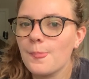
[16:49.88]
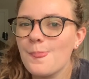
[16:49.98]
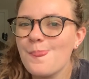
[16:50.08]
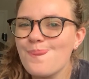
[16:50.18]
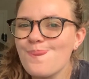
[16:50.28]

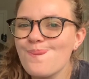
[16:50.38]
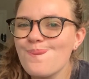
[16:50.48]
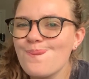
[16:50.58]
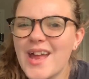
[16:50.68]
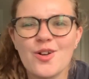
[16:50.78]

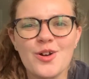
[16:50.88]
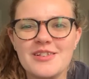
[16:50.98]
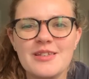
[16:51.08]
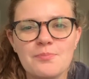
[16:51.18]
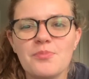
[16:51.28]
It
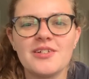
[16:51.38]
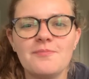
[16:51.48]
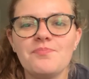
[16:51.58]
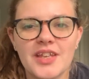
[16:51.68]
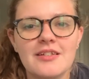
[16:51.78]
hurts, but
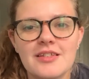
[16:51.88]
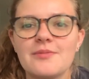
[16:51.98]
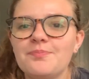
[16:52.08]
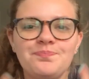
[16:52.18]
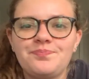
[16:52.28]
that's
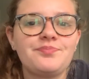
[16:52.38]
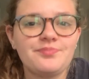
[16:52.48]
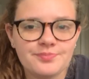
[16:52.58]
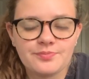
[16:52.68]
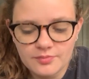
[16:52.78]

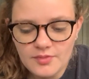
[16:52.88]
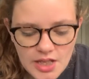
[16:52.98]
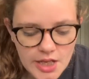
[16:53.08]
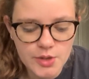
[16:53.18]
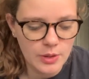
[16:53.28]

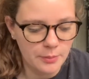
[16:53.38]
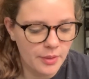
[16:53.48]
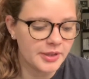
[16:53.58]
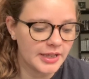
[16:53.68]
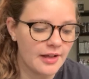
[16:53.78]
what I'm
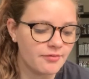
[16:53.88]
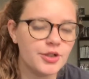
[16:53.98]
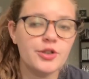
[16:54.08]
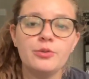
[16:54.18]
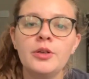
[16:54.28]
probably gonna have
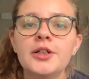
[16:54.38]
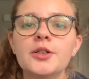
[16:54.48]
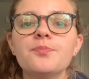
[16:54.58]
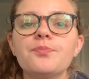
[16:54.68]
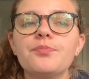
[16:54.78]
to do.
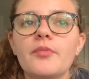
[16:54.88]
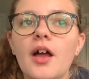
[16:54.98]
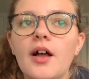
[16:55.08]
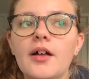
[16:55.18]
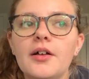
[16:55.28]

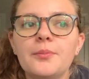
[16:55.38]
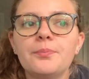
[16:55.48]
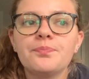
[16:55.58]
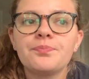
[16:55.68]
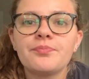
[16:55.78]

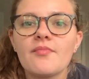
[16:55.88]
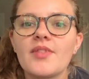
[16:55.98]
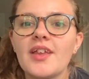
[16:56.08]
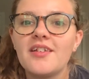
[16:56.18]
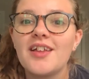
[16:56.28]

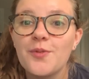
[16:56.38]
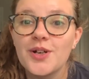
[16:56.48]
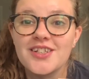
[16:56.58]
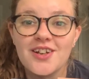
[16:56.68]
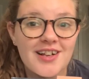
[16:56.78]
We're
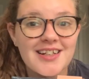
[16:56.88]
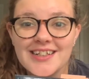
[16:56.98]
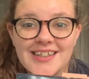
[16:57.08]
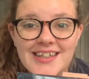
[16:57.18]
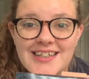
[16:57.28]
gonna start
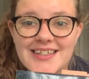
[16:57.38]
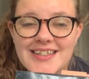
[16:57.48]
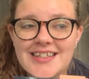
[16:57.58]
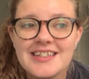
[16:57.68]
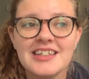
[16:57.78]
editing this.